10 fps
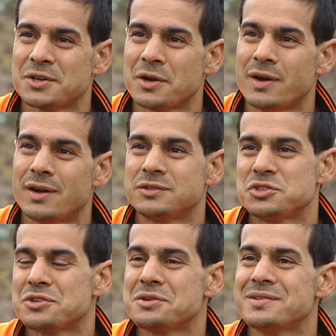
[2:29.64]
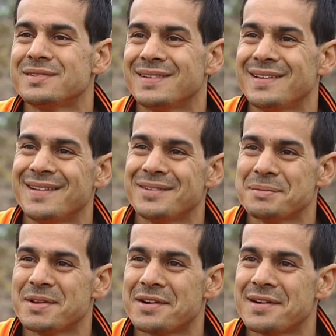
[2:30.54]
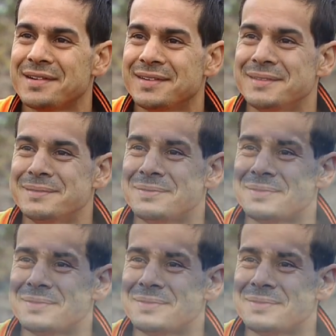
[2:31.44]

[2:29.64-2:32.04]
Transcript: show our children, and yeah, it'll be great.